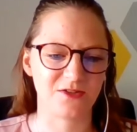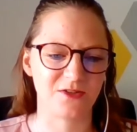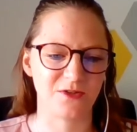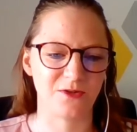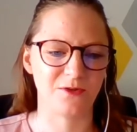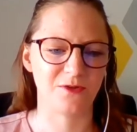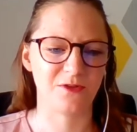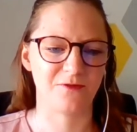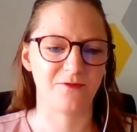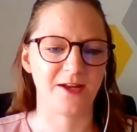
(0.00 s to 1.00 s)
to
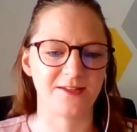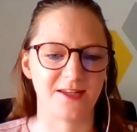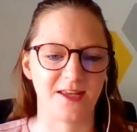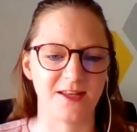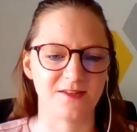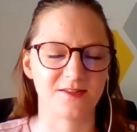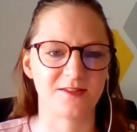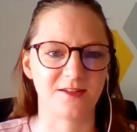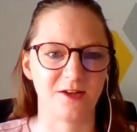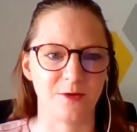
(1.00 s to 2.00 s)
the fight
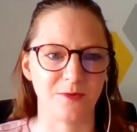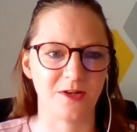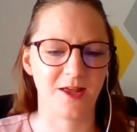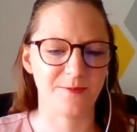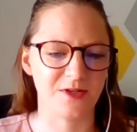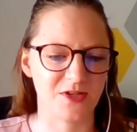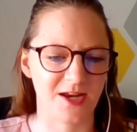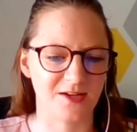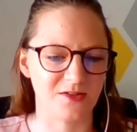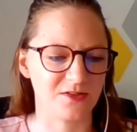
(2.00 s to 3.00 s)
against global climate
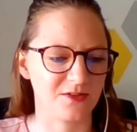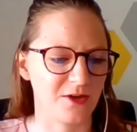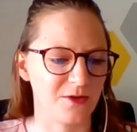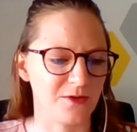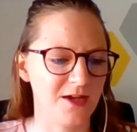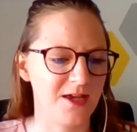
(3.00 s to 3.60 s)
change. So